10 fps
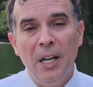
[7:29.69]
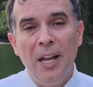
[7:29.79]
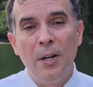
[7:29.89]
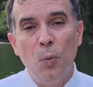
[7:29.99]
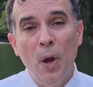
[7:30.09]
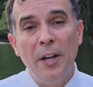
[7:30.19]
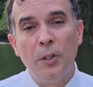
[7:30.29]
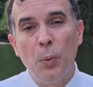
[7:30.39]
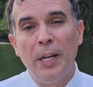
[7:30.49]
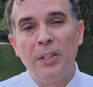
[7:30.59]
and went
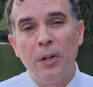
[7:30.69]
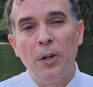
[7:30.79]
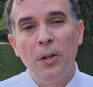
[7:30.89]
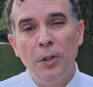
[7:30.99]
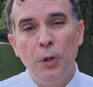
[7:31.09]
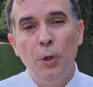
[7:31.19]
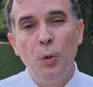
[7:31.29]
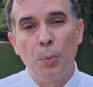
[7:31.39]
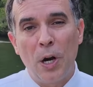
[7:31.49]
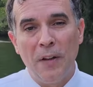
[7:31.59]
to a Turn
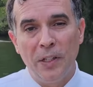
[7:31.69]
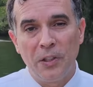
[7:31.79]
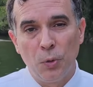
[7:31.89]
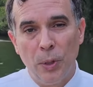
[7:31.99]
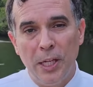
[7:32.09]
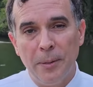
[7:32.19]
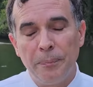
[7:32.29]
2 private suite.